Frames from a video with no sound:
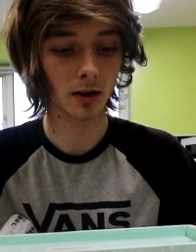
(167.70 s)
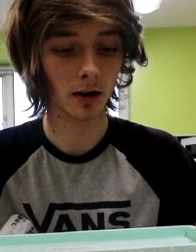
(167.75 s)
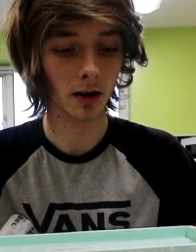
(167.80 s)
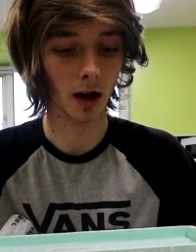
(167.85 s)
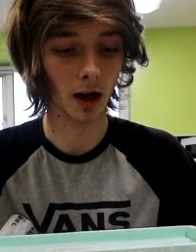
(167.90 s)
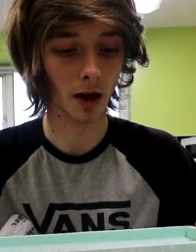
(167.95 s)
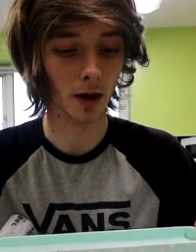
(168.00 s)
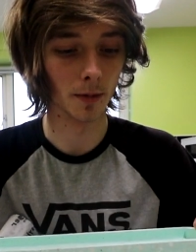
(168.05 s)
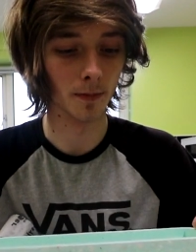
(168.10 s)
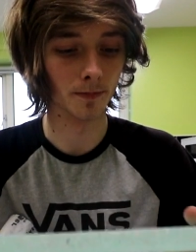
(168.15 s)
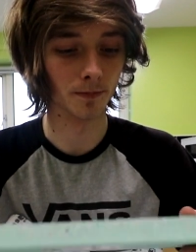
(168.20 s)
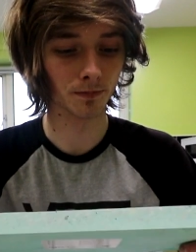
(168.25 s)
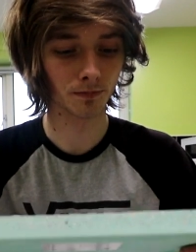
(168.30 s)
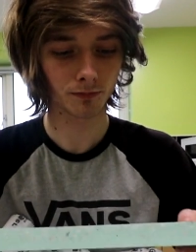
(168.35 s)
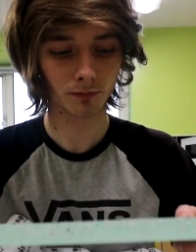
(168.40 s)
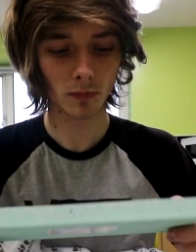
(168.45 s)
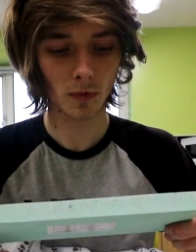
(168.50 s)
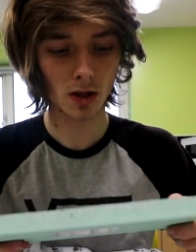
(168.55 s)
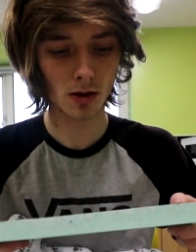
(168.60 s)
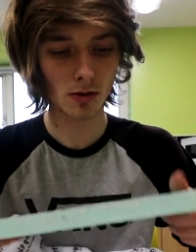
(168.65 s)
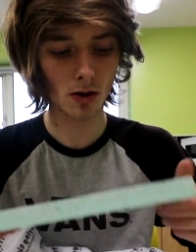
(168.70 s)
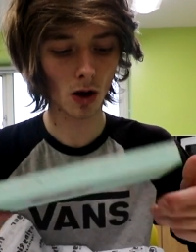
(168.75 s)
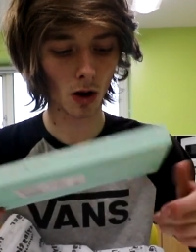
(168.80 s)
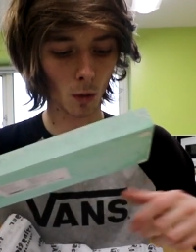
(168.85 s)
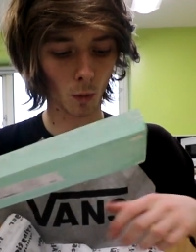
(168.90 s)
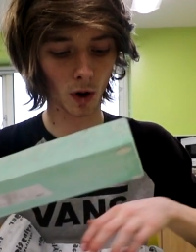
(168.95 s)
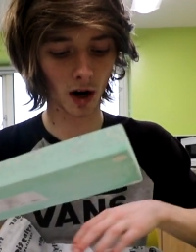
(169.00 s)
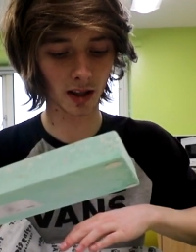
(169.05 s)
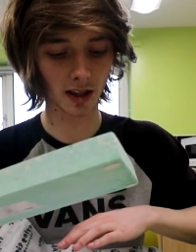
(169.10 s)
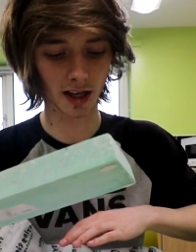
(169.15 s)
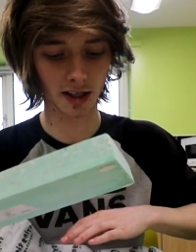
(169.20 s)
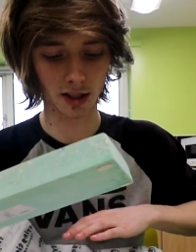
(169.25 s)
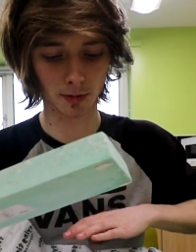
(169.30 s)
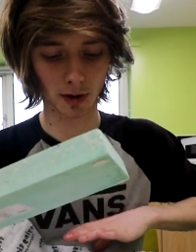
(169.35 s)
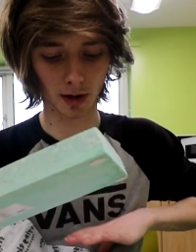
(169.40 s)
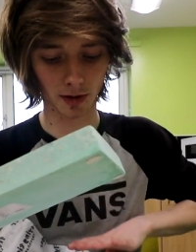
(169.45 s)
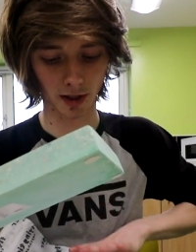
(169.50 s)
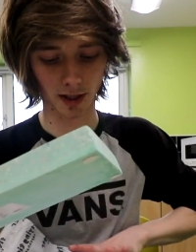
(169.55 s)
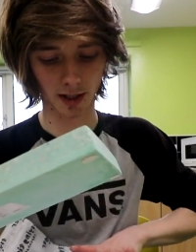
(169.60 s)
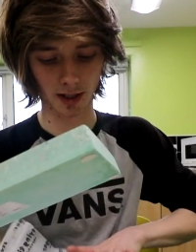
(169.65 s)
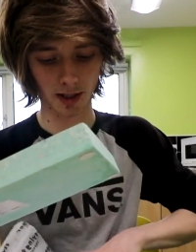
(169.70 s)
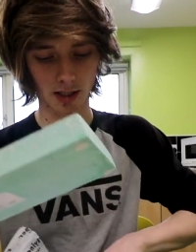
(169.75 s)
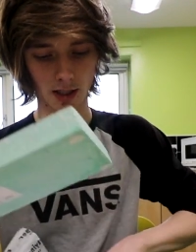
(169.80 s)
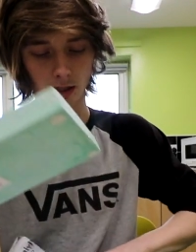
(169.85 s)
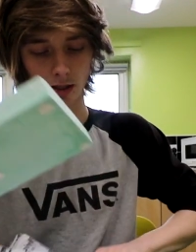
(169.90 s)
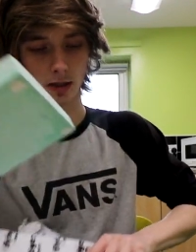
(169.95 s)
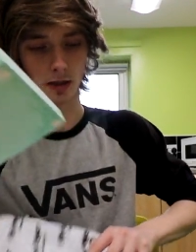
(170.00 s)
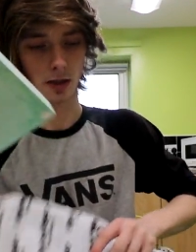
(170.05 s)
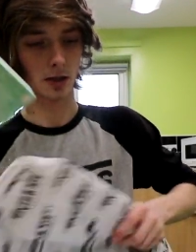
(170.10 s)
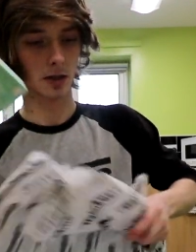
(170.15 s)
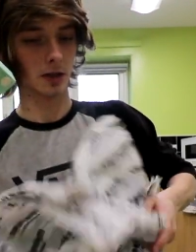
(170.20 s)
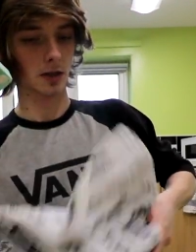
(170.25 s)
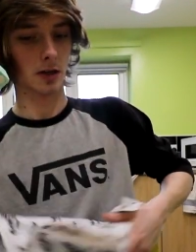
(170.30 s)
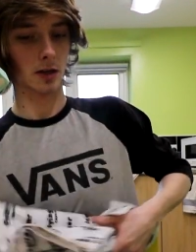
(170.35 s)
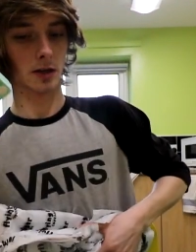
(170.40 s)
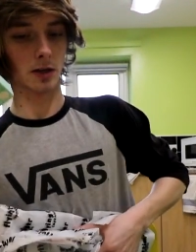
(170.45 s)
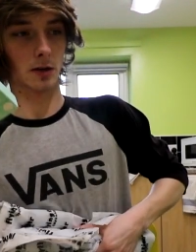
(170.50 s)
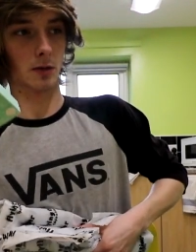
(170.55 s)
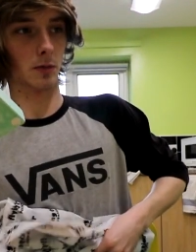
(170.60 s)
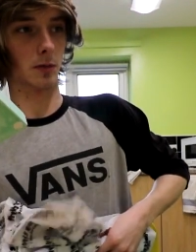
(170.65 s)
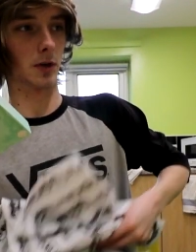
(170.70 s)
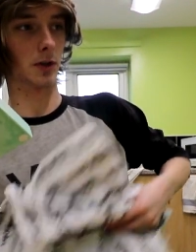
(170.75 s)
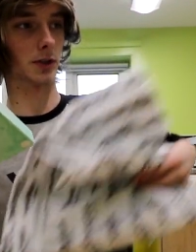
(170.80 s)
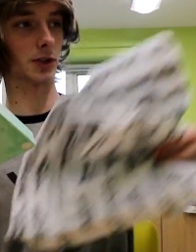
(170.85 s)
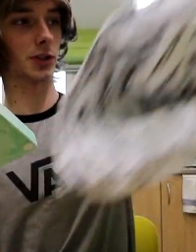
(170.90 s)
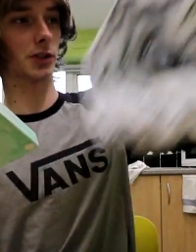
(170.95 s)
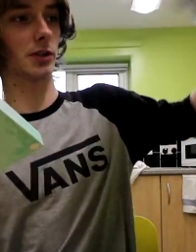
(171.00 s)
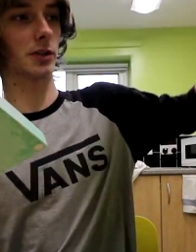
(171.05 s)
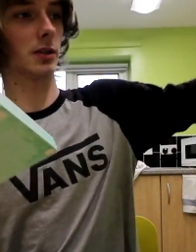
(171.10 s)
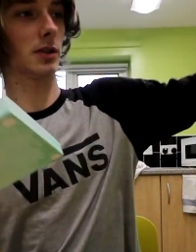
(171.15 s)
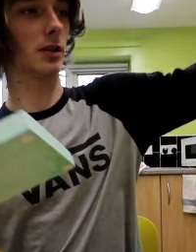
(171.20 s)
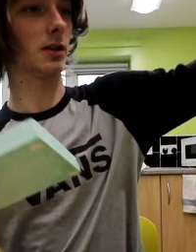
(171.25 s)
What I liked about this was